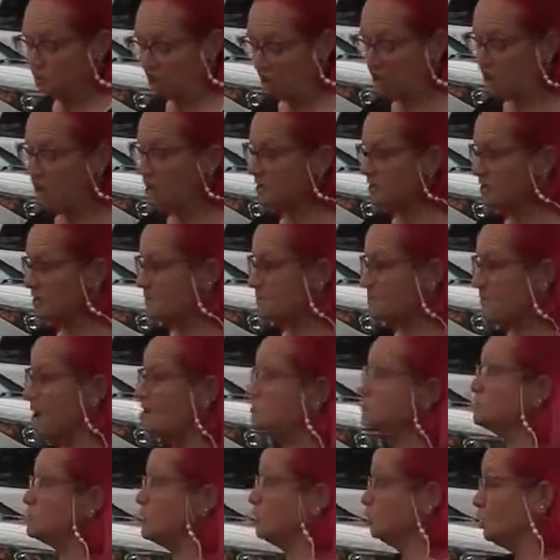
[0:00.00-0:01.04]
You are
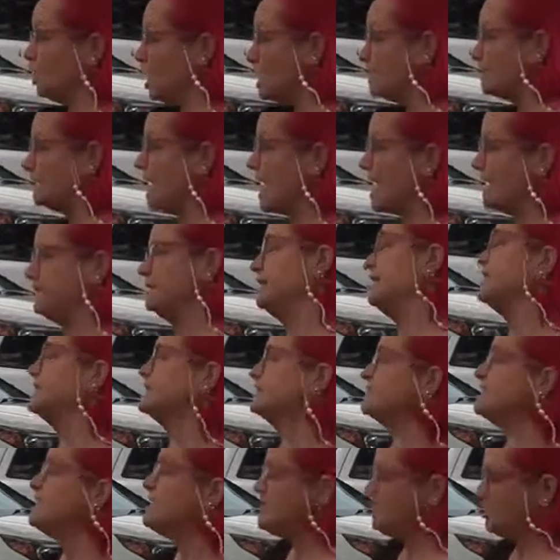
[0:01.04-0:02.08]
supposed to look like
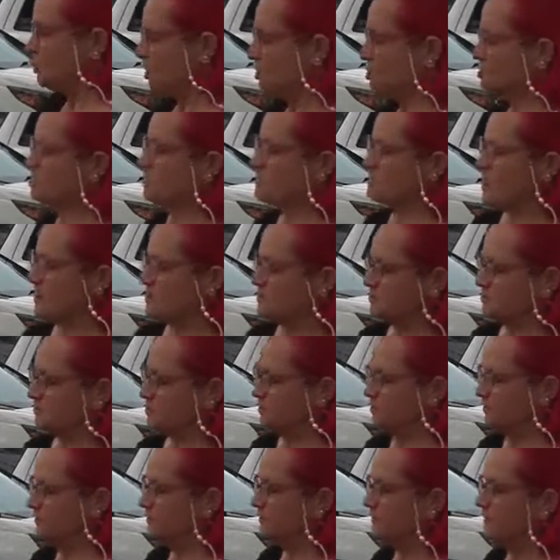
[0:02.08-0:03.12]
this. You're supposed
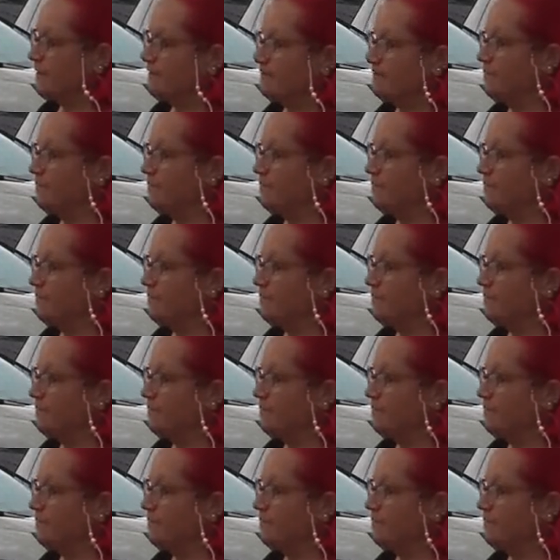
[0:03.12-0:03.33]
to